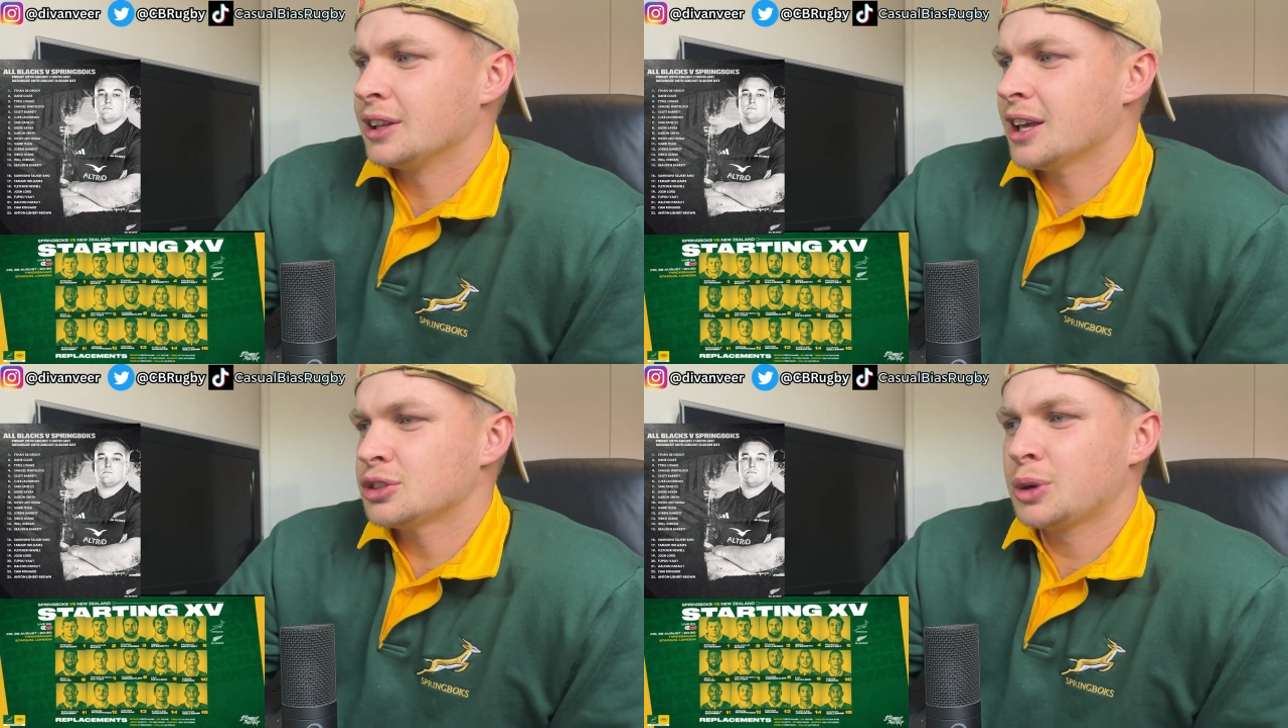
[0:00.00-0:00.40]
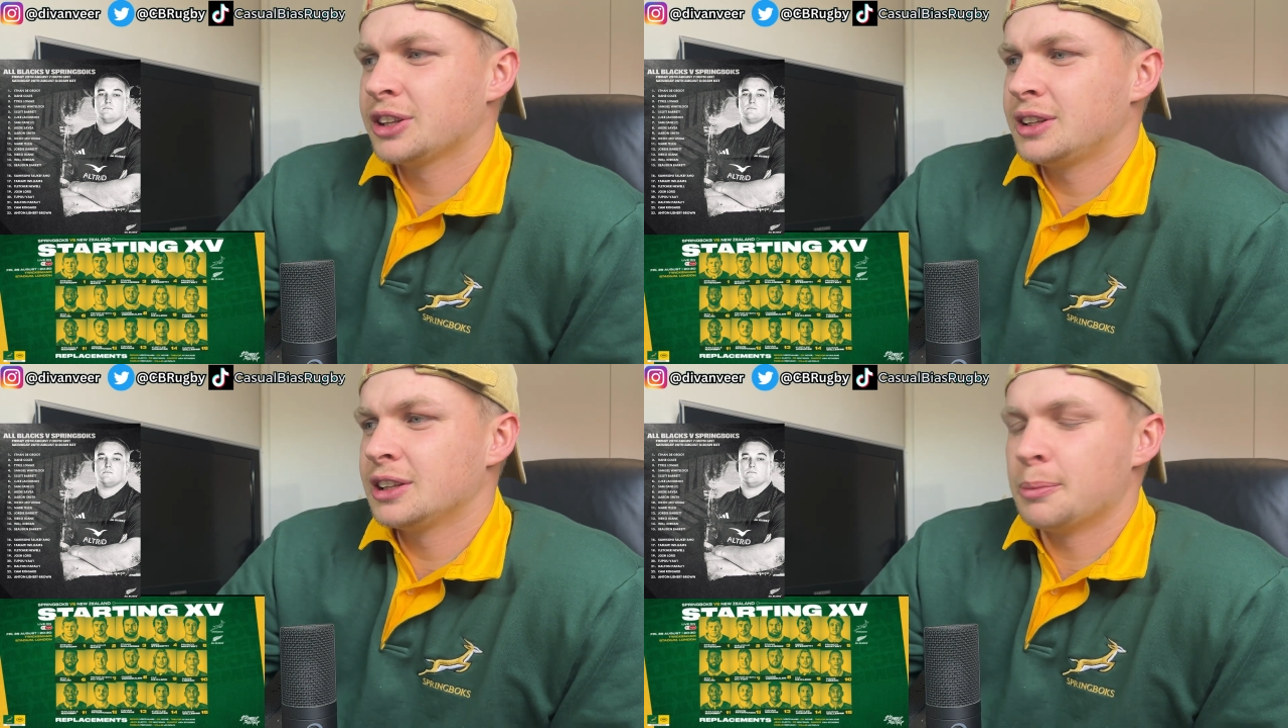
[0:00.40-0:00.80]
That's why I
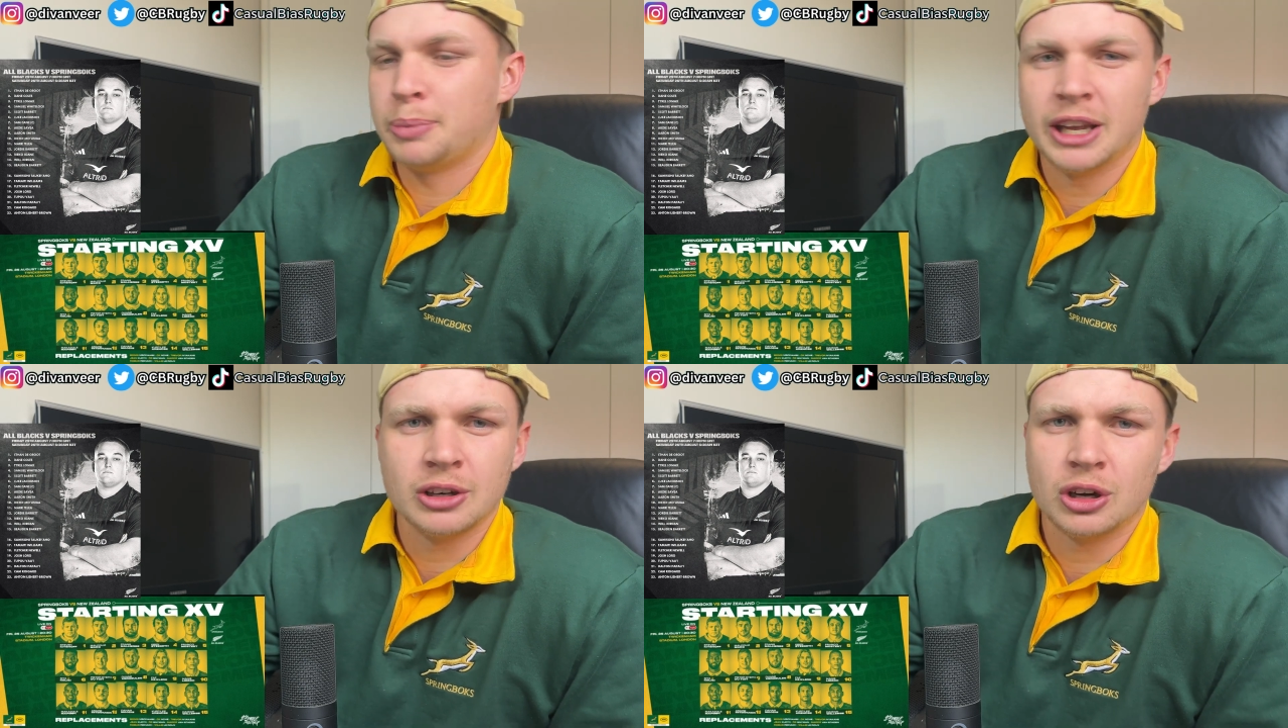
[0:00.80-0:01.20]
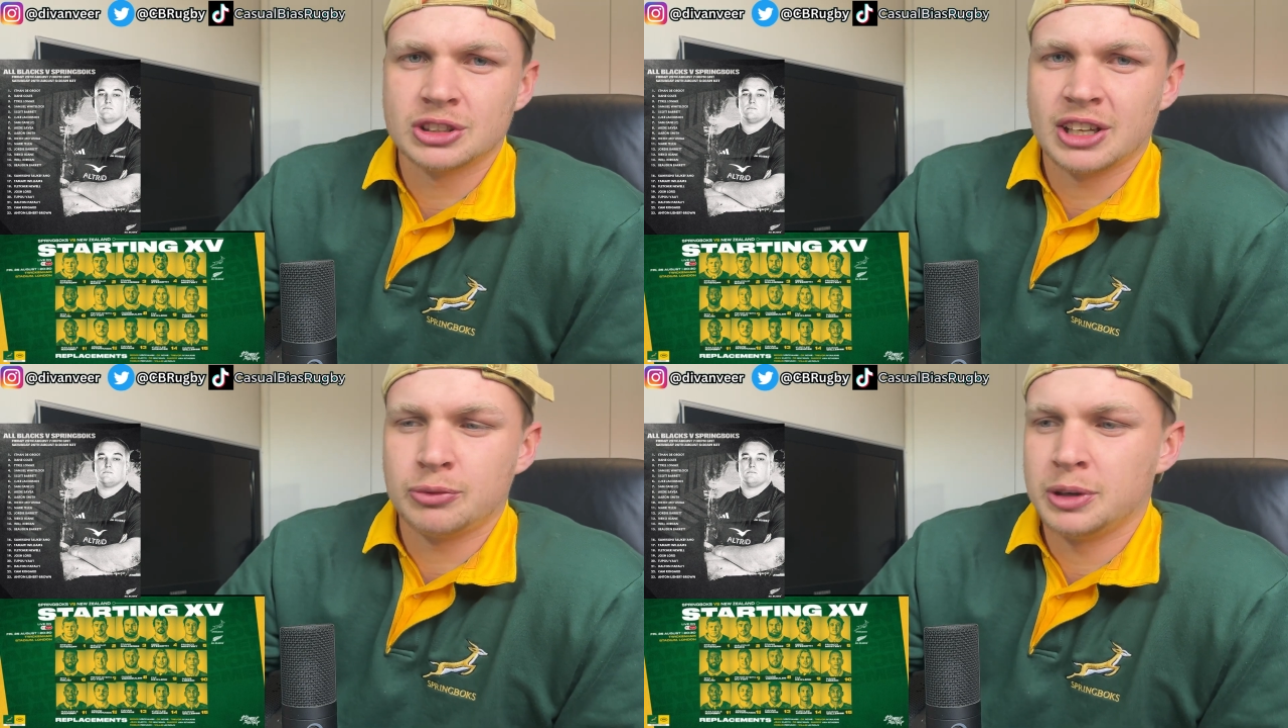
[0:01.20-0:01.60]
think the betting
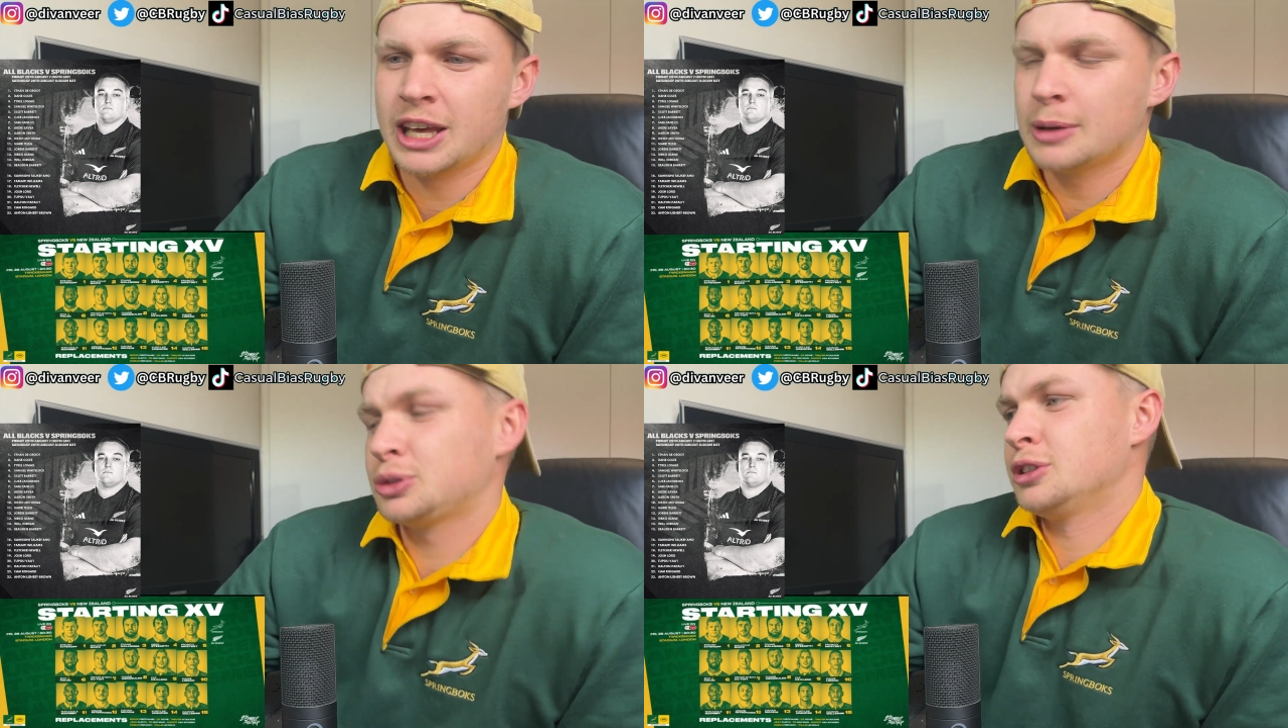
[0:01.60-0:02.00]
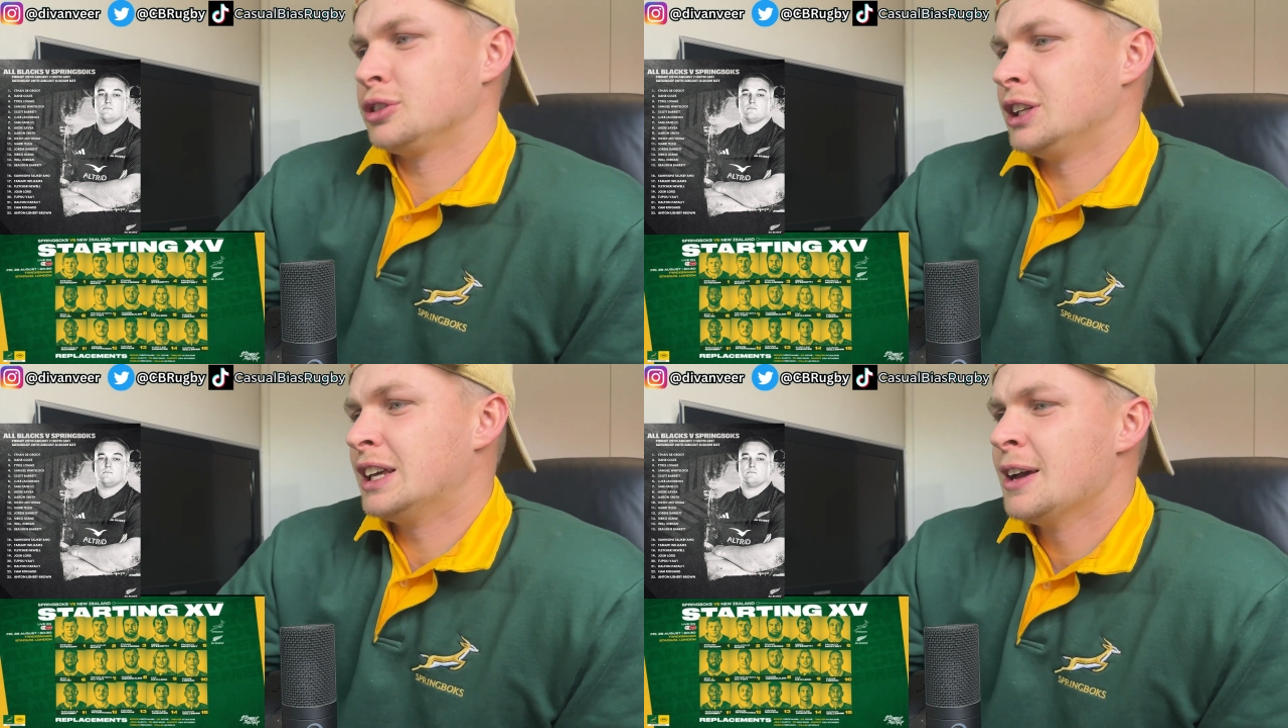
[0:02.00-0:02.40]
odds have been
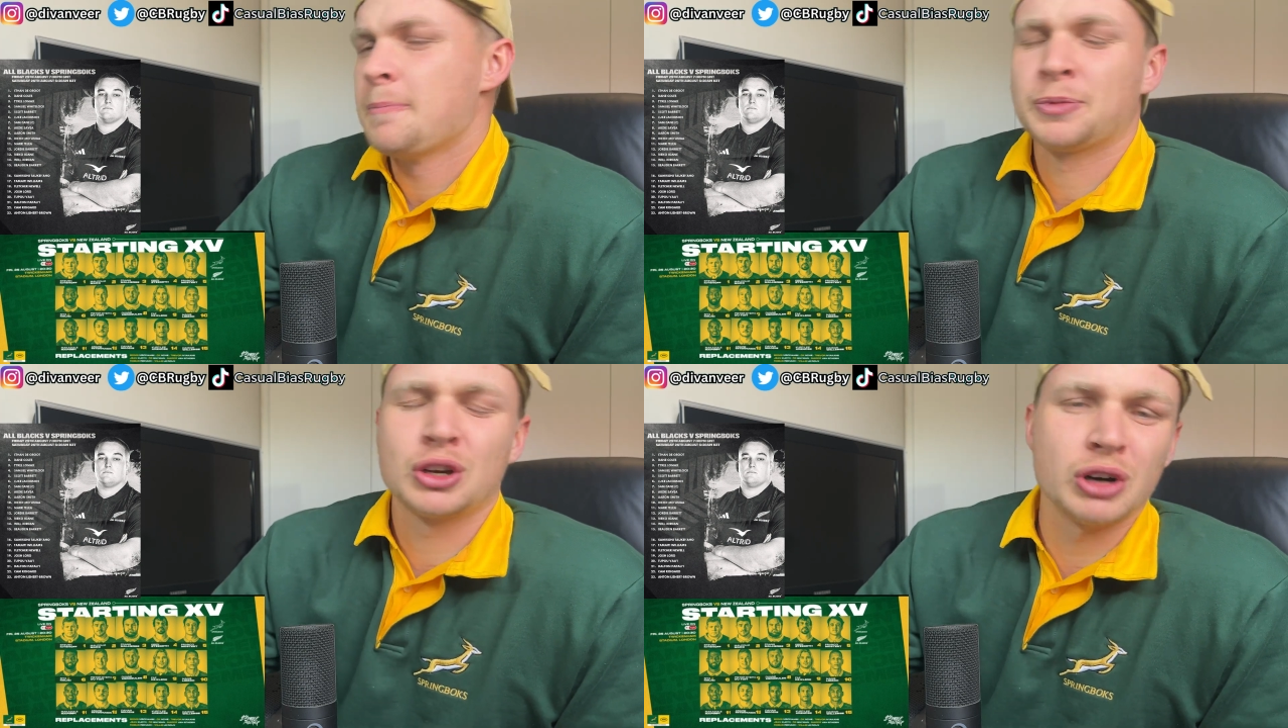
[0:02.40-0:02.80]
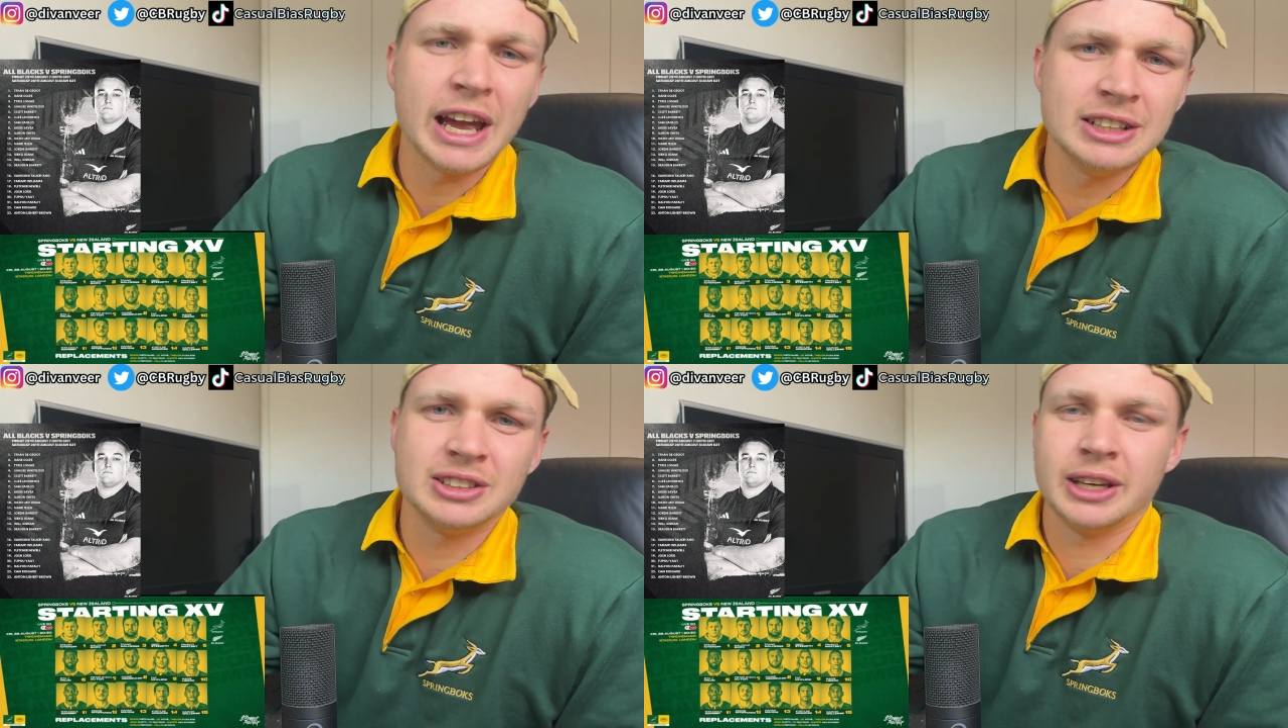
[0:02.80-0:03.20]
absolutely
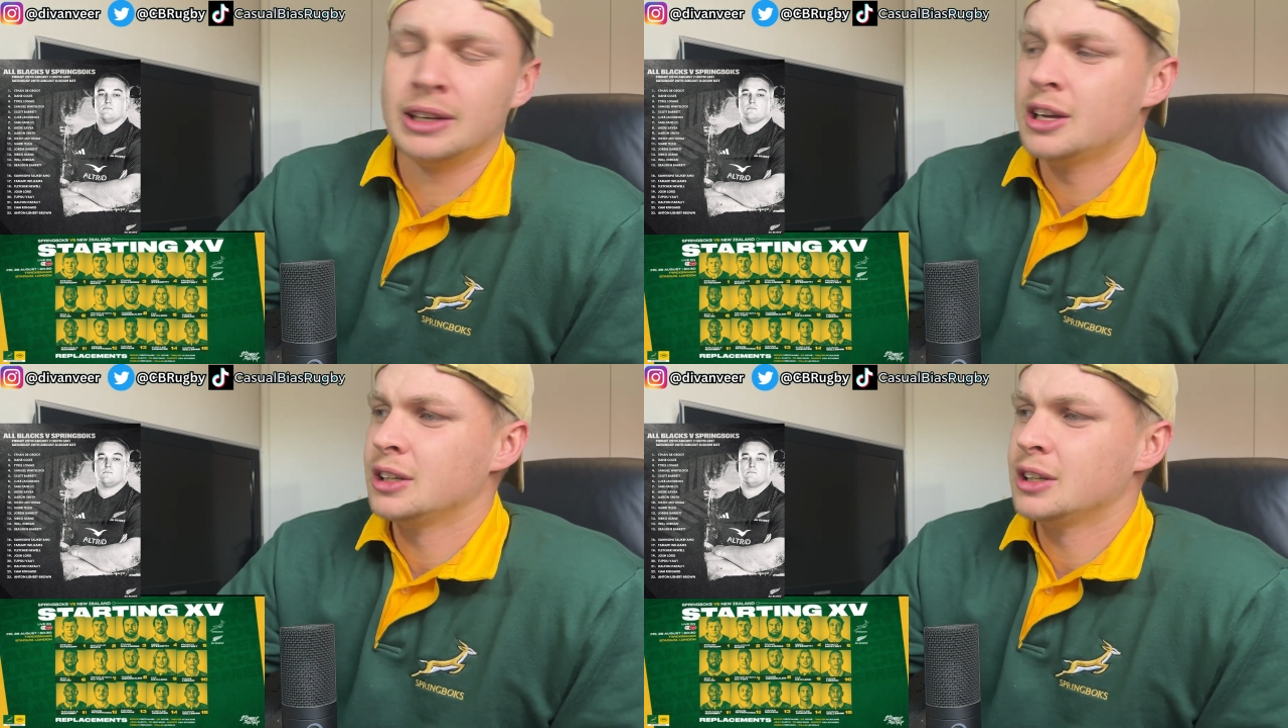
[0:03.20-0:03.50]
crazy.